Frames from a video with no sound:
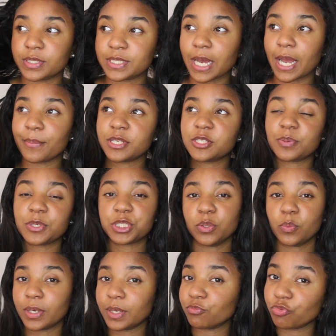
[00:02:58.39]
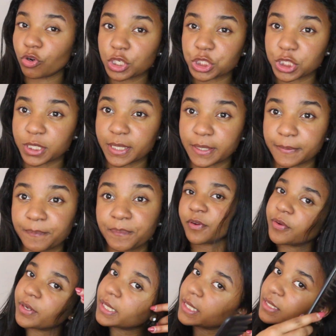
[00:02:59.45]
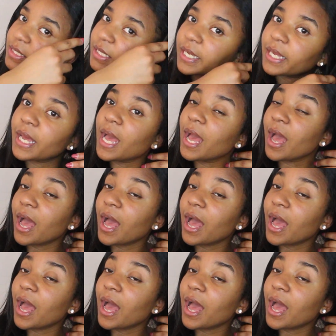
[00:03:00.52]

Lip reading: the time, especially when I'm brushing. It's very easy,